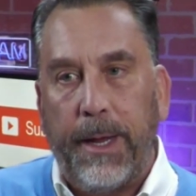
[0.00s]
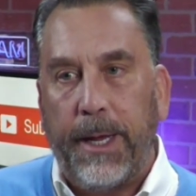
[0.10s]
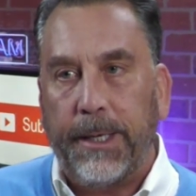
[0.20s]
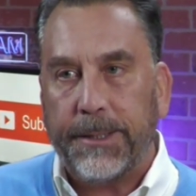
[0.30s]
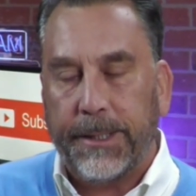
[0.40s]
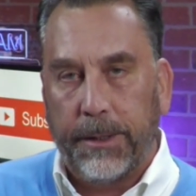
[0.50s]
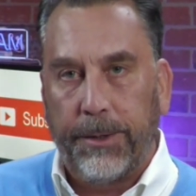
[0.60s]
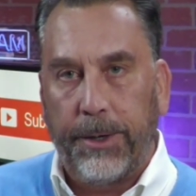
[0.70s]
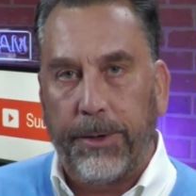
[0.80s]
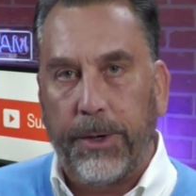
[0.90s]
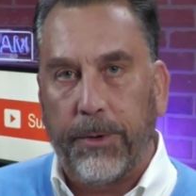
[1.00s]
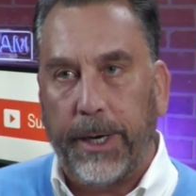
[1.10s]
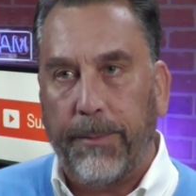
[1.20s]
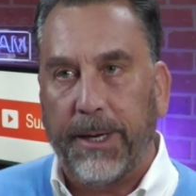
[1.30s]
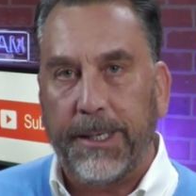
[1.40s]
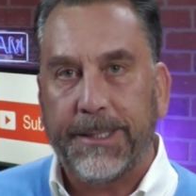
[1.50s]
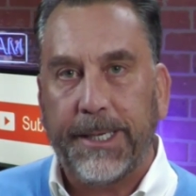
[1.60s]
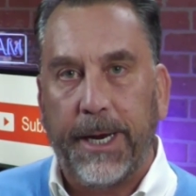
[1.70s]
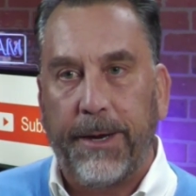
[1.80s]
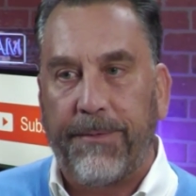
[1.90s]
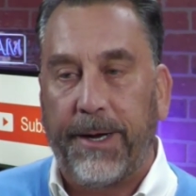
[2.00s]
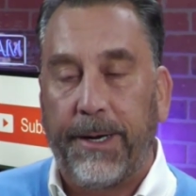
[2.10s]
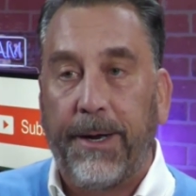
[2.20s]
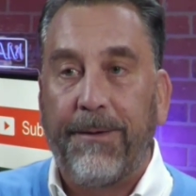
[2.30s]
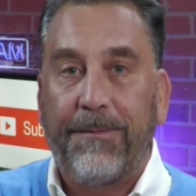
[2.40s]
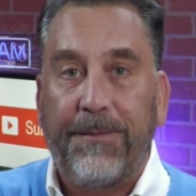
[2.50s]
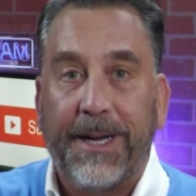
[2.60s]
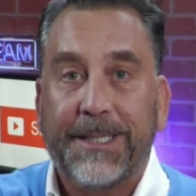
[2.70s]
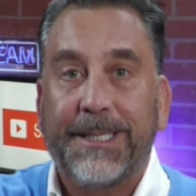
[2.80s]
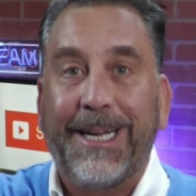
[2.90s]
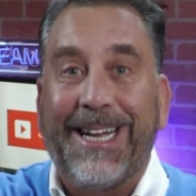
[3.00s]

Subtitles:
and it's still an annuity, but instead of a fixed